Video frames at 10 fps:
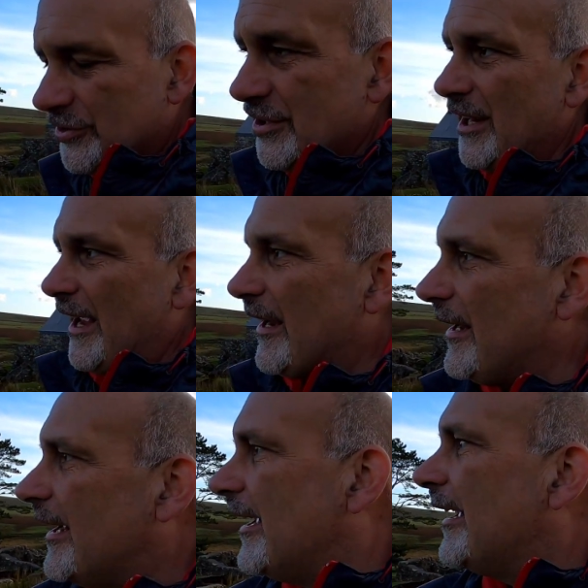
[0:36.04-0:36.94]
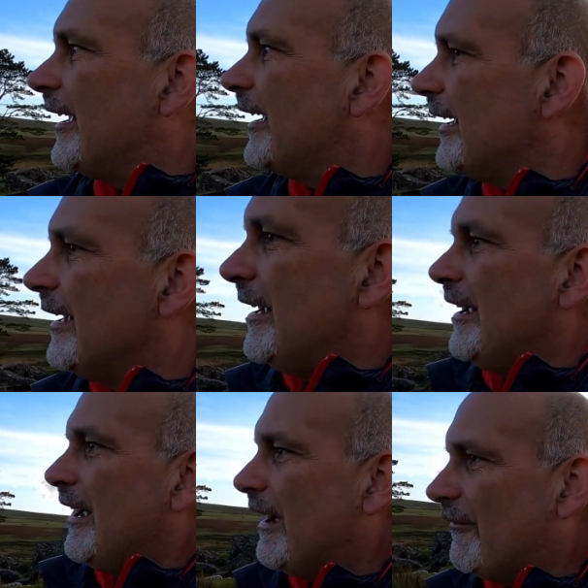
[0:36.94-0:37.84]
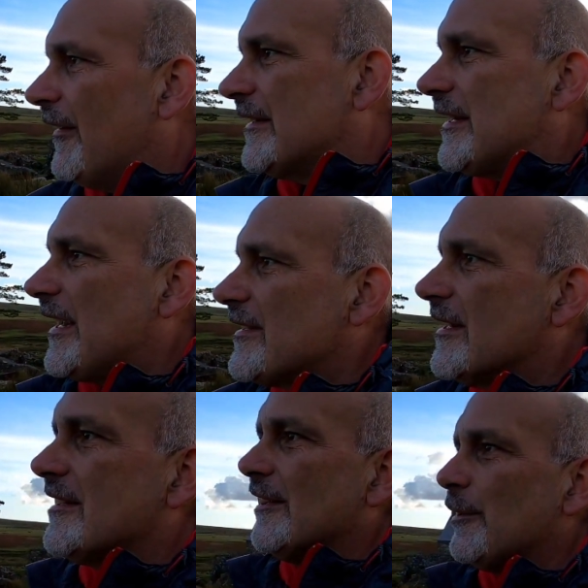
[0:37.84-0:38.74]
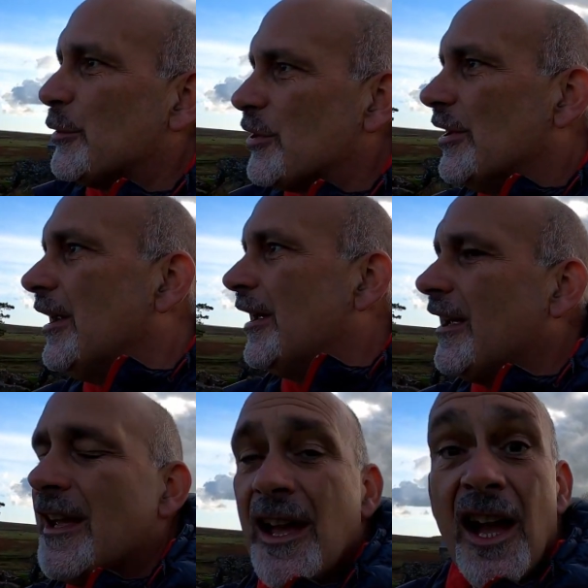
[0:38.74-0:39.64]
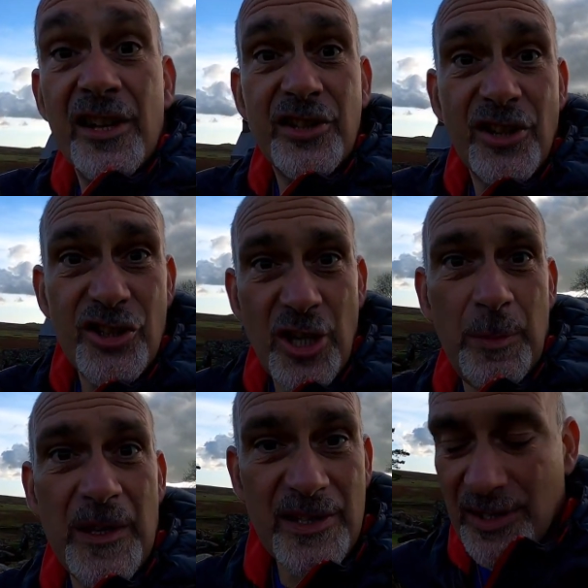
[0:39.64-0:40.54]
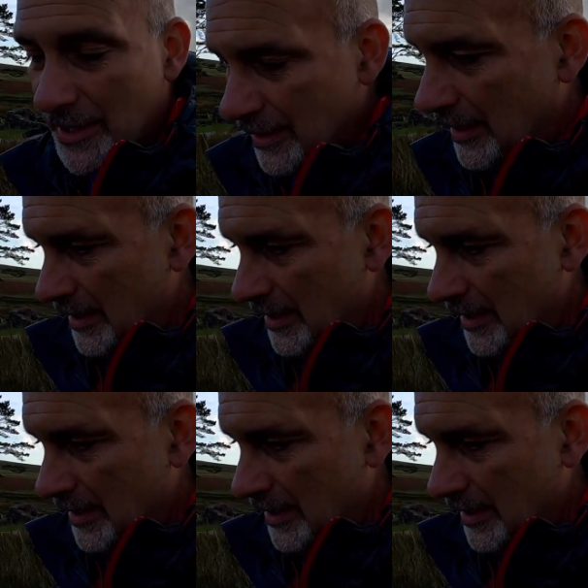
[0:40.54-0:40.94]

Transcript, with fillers: got today a fantastic solution to the cheapest,